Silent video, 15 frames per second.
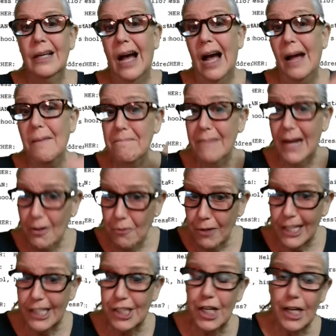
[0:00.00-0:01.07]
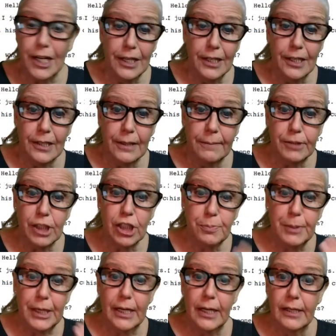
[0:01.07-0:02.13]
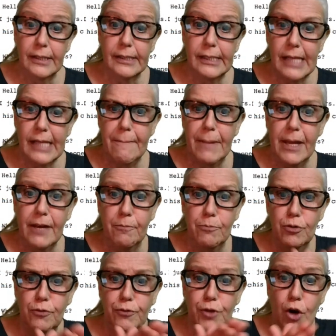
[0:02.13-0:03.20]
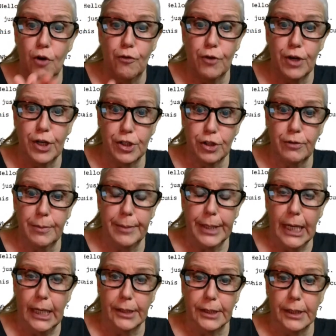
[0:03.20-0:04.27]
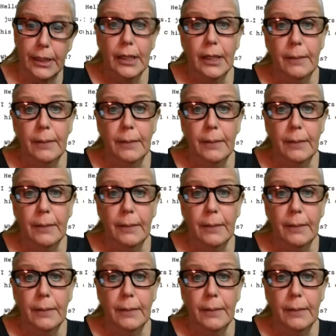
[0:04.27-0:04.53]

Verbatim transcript: I may want to check into them just because that may have moved over into criminality.